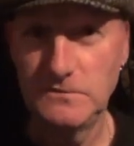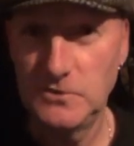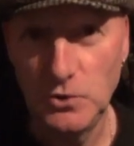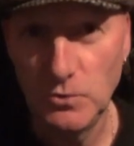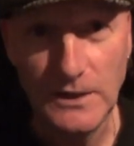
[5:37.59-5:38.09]

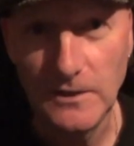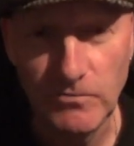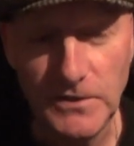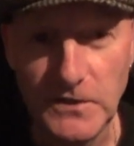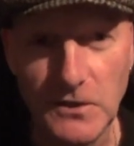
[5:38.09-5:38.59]
to do a
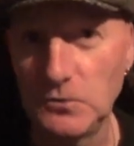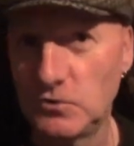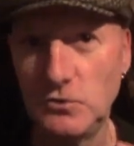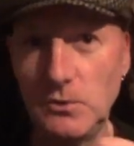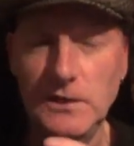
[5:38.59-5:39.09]
little video,
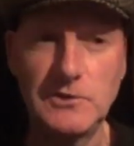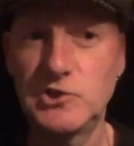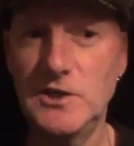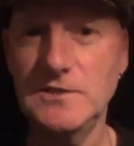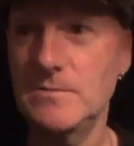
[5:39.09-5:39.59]
to do a little
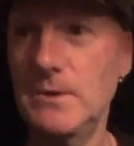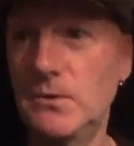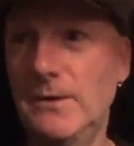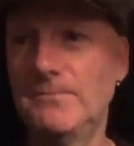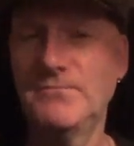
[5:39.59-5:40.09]
chat
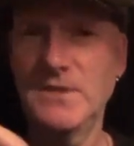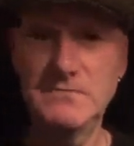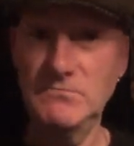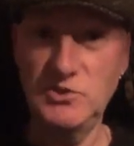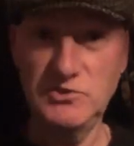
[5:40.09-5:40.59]
about it,
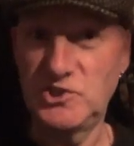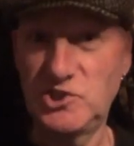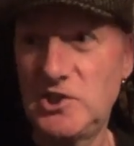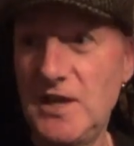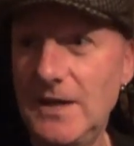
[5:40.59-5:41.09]
just to
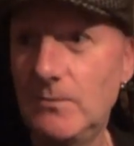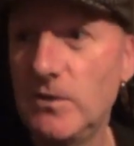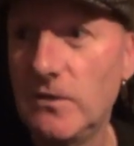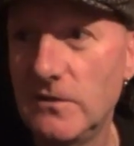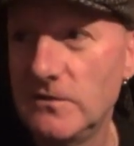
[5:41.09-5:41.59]
share it
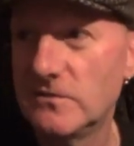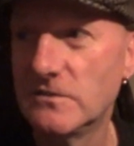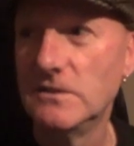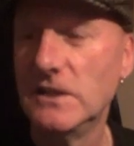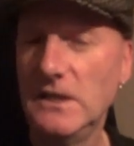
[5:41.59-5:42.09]
with
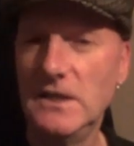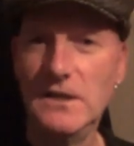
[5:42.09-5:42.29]
others. And,